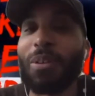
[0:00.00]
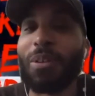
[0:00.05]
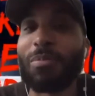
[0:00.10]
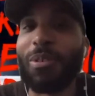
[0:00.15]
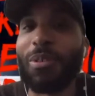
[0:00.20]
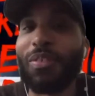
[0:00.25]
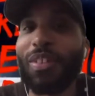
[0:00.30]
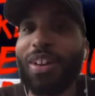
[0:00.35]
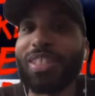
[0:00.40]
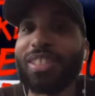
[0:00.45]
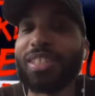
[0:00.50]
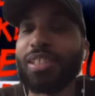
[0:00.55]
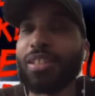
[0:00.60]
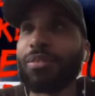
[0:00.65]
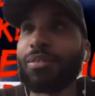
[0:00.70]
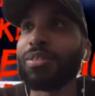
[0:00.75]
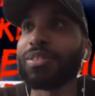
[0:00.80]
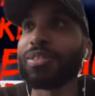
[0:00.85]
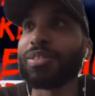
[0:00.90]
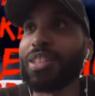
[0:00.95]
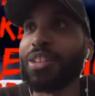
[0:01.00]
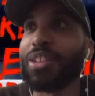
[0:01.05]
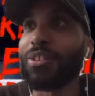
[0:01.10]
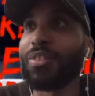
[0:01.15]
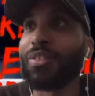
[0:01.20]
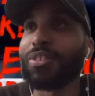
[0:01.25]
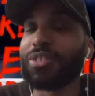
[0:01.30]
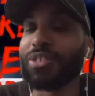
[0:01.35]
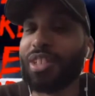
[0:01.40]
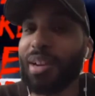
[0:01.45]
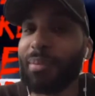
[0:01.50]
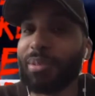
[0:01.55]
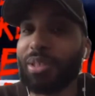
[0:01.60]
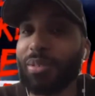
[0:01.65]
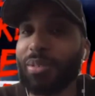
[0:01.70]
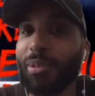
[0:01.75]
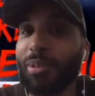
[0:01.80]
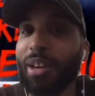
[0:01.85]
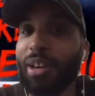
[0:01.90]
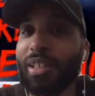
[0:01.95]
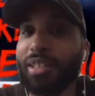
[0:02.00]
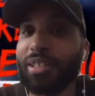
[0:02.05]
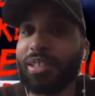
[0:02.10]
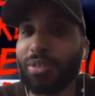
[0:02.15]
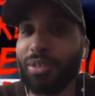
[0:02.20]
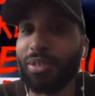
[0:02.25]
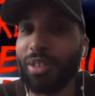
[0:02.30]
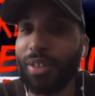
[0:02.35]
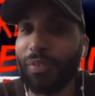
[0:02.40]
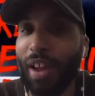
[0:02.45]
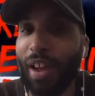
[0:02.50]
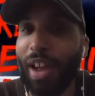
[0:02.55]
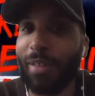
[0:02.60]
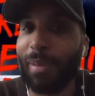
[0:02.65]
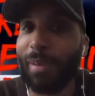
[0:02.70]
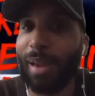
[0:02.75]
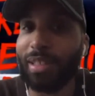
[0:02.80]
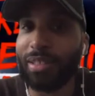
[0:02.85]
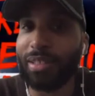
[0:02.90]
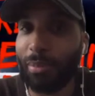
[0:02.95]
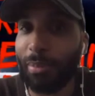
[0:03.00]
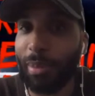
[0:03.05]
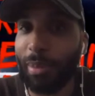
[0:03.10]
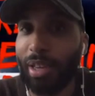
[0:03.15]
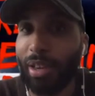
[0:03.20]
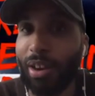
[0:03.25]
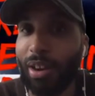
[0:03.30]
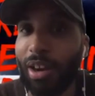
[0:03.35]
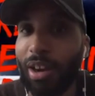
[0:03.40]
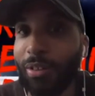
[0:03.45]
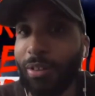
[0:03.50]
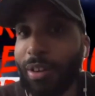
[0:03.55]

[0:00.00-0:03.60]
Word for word: move on to what was the Universal Championship, right? Because there's only five matches in the main card,